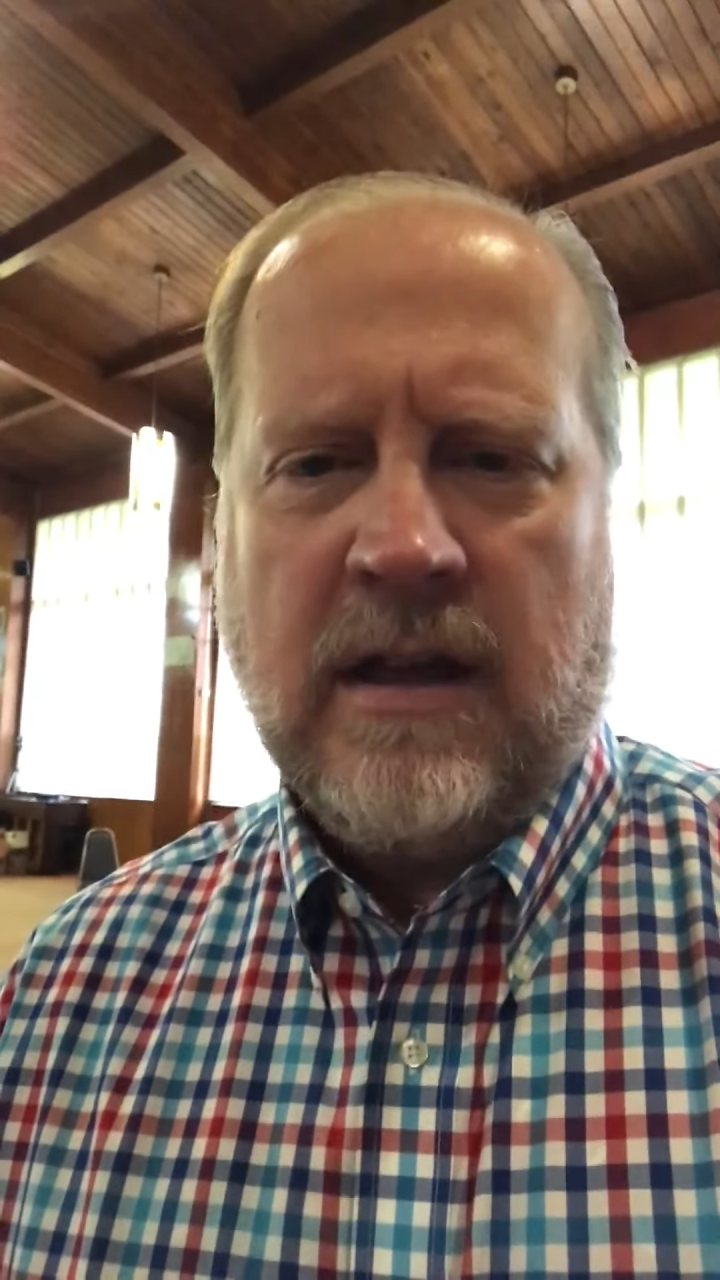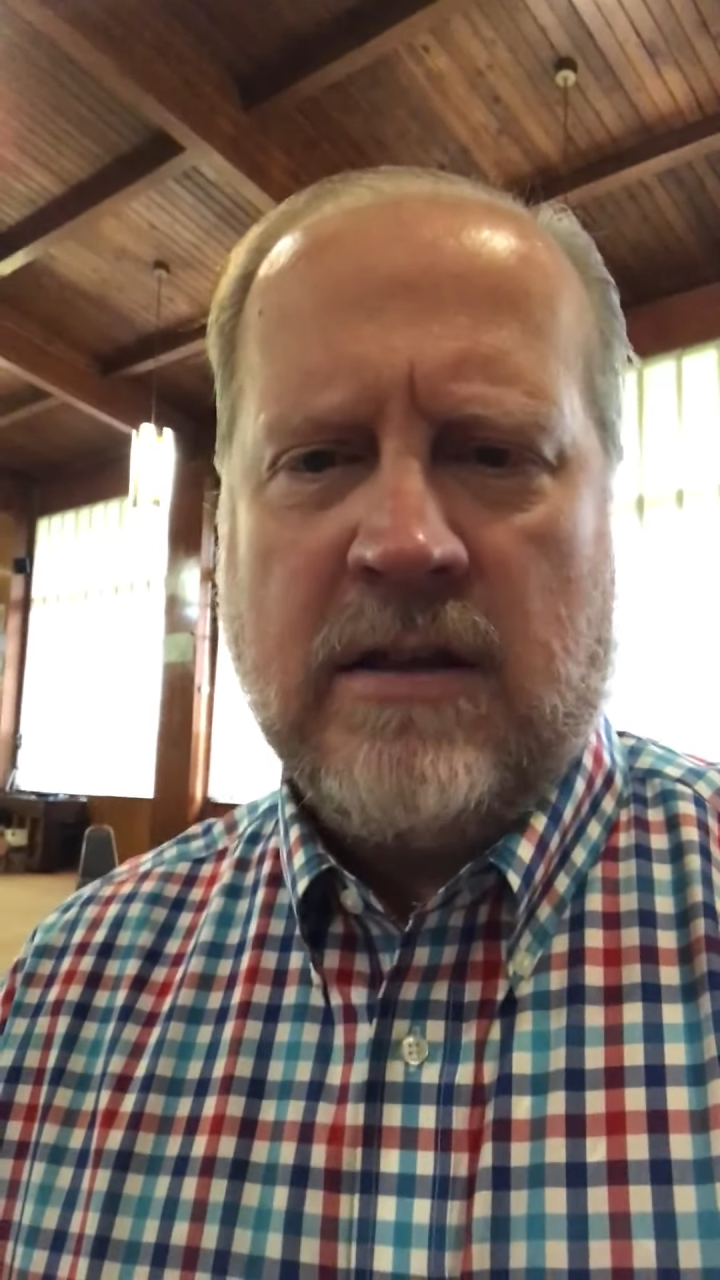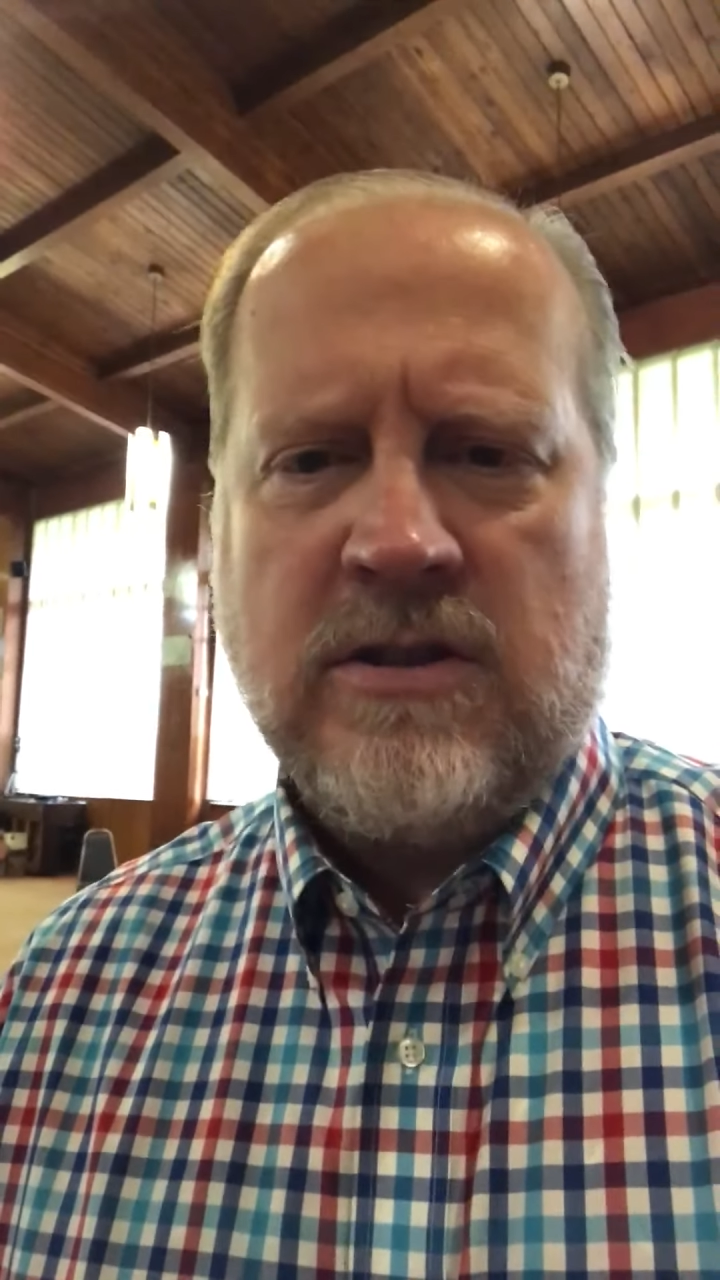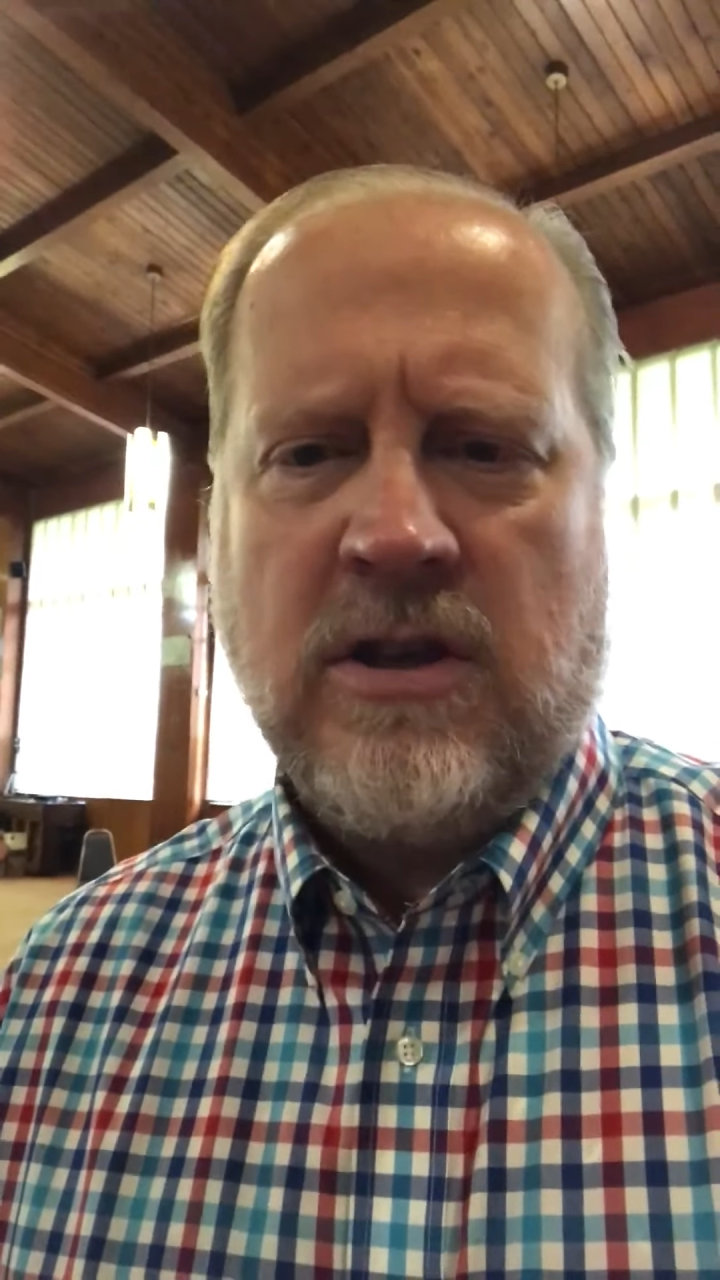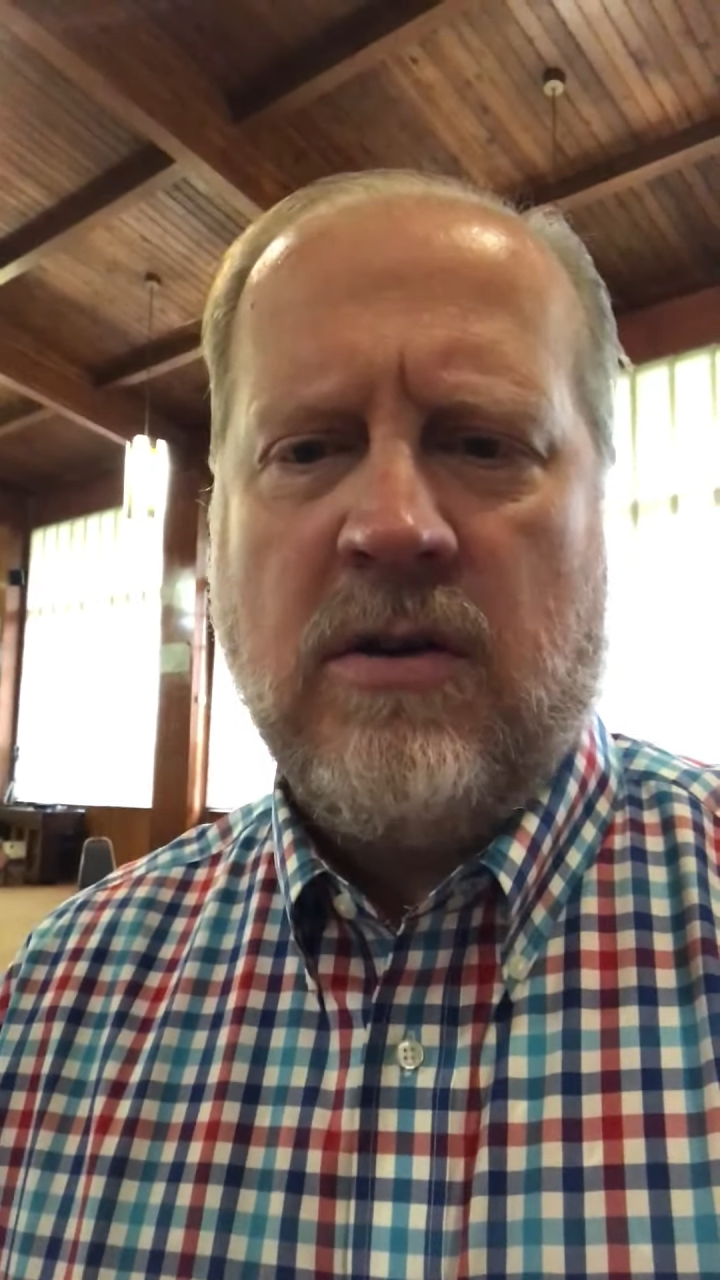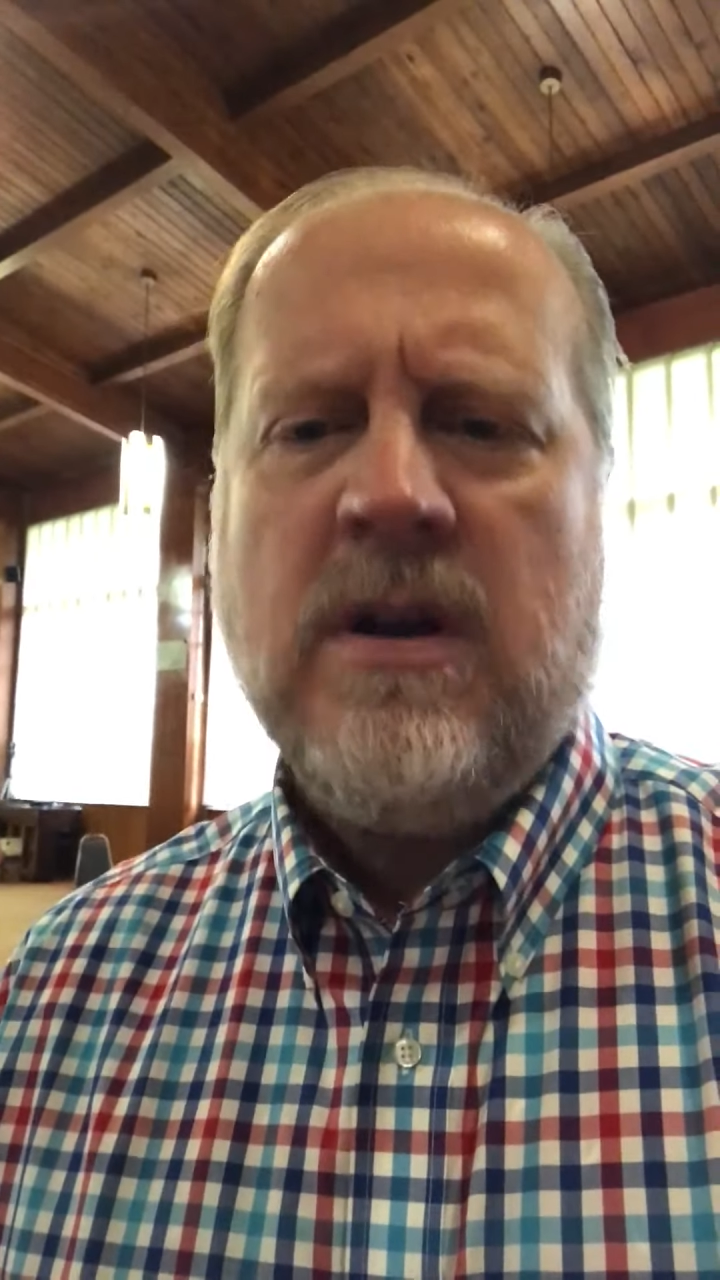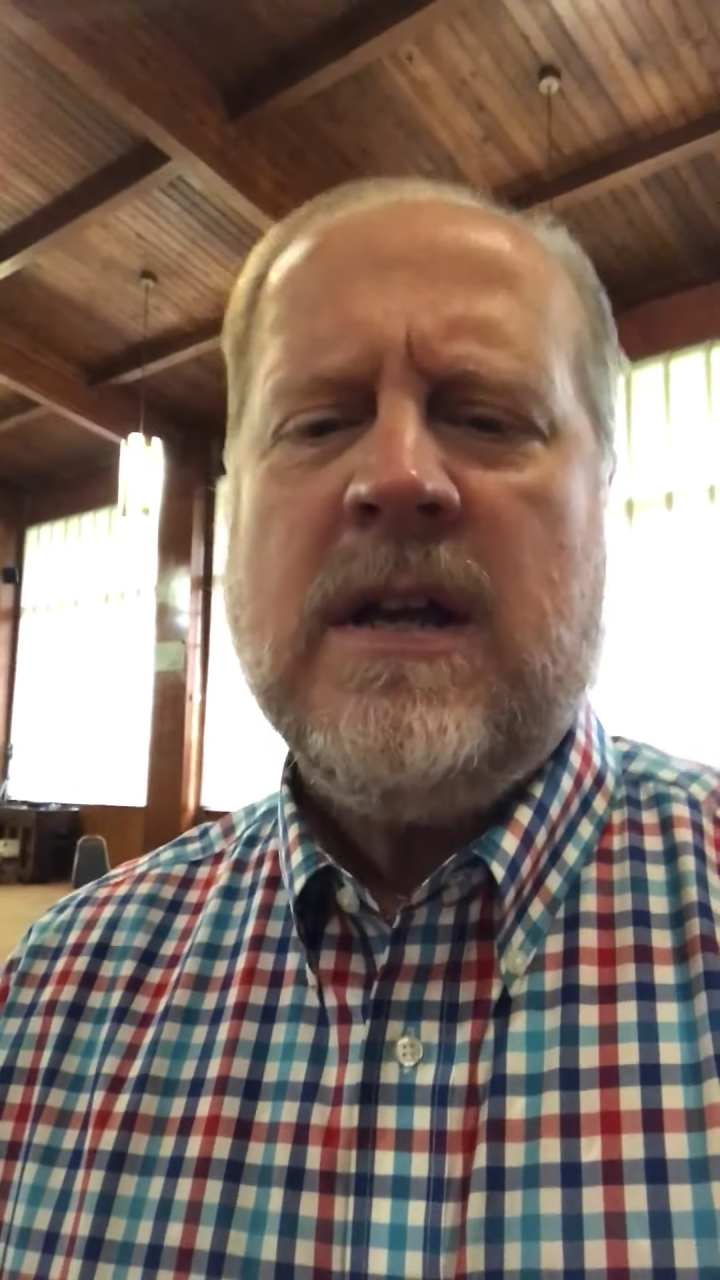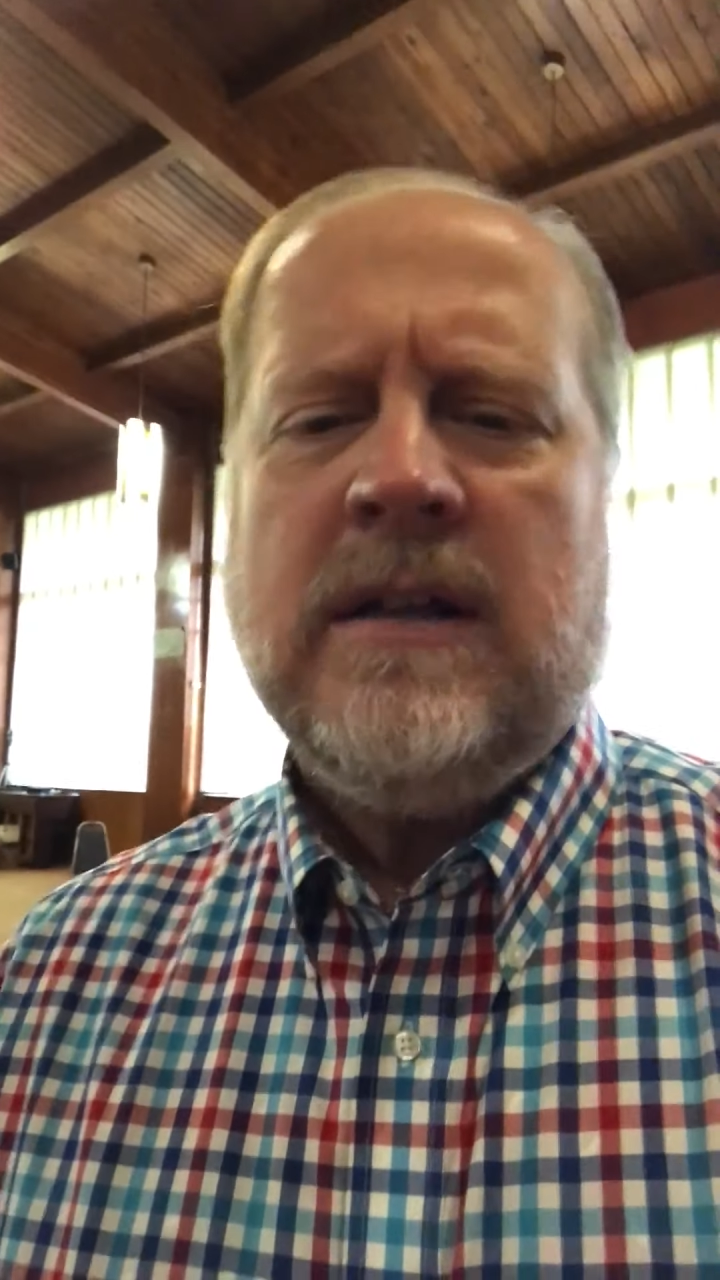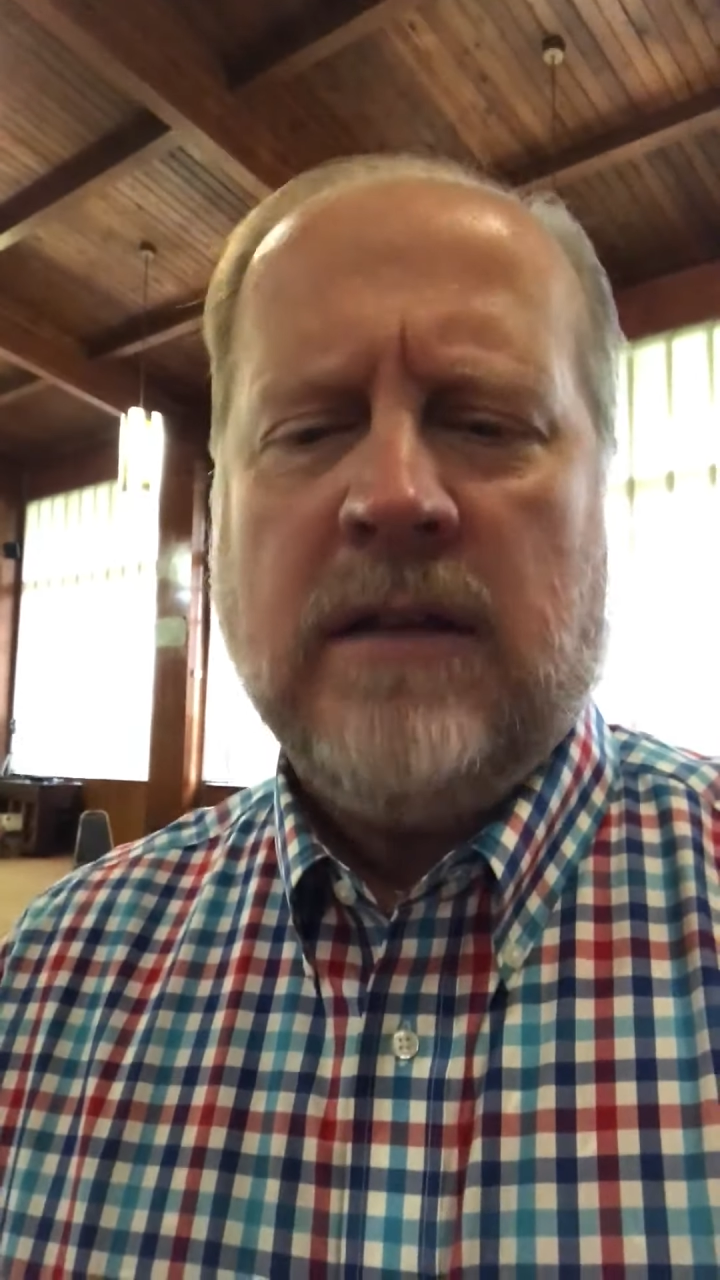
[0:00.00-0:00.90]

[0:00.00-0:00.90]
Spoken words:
And so,